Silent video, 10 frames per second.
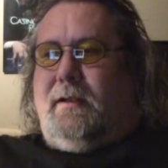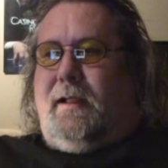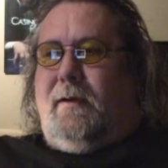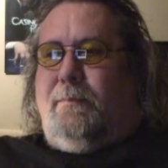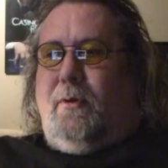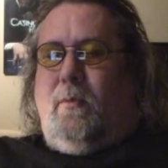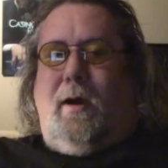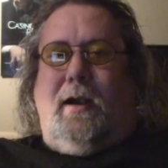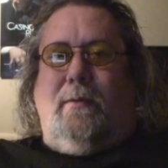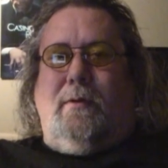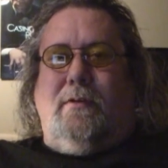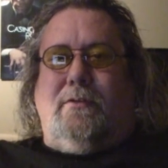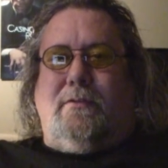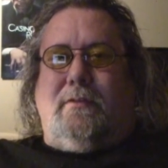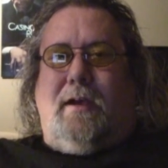Now, Paul Weller
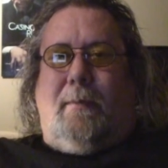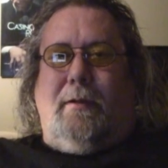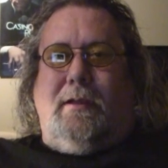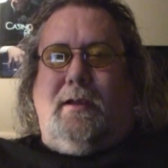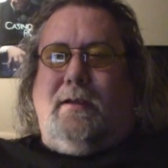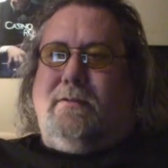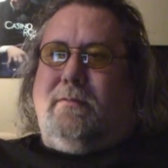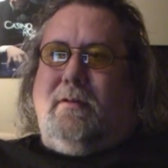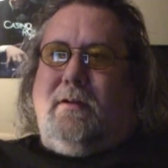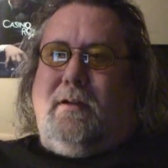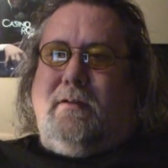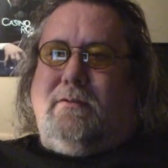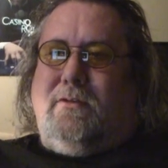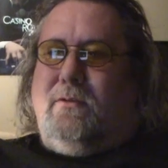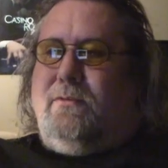was a couple of years, I don't know,
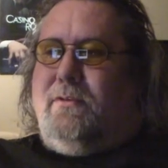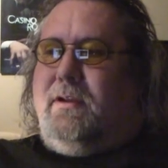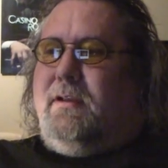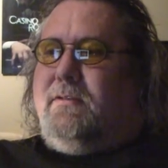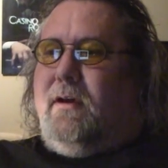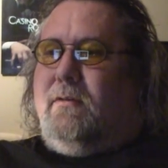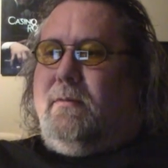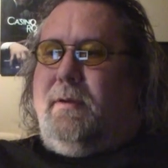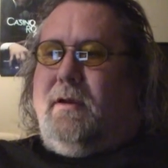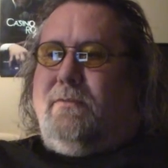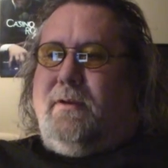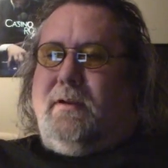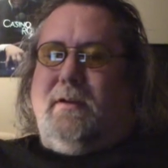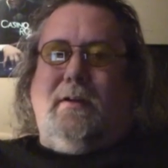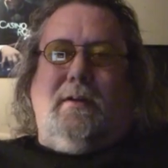two or three years older than me, I think,